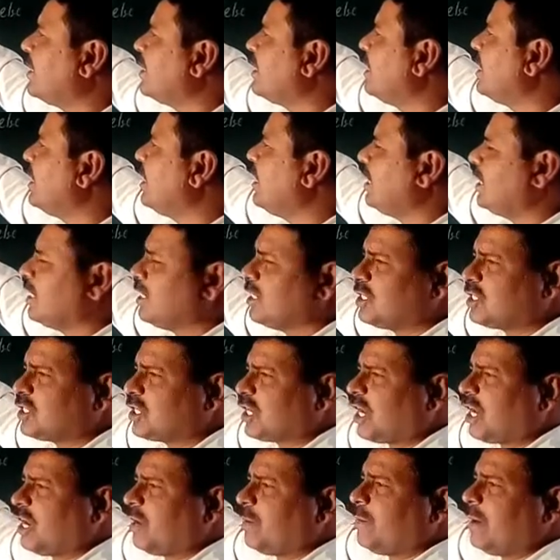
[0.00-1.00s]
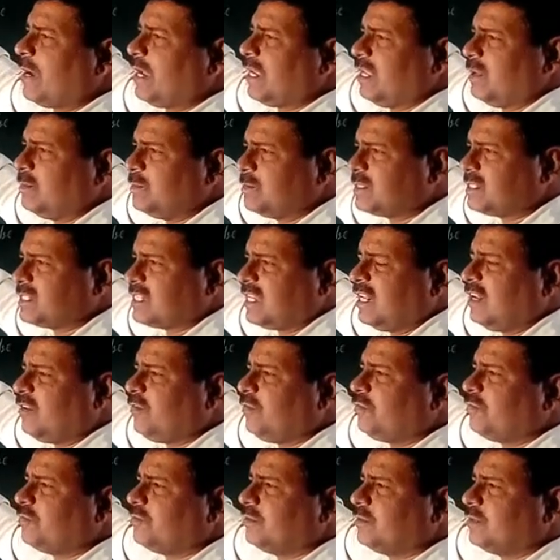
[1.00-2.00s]
the history by himself,
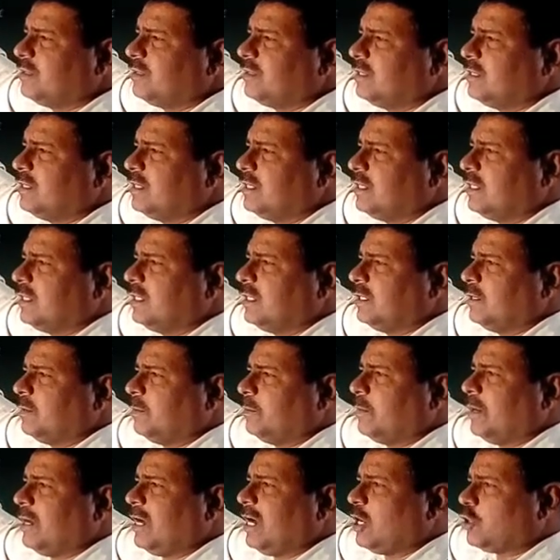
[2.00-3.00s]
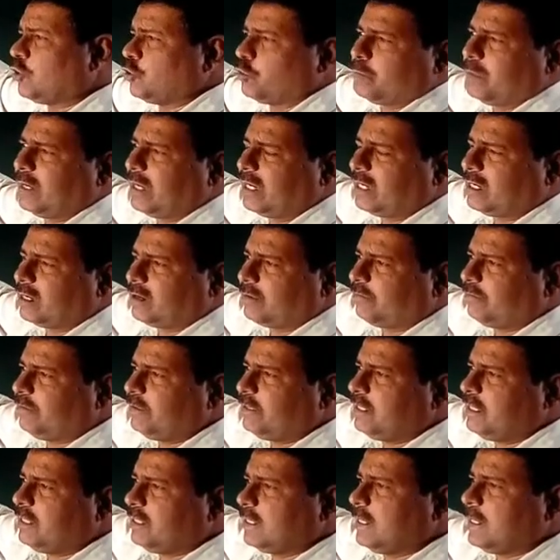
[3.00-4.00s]
by autobiography.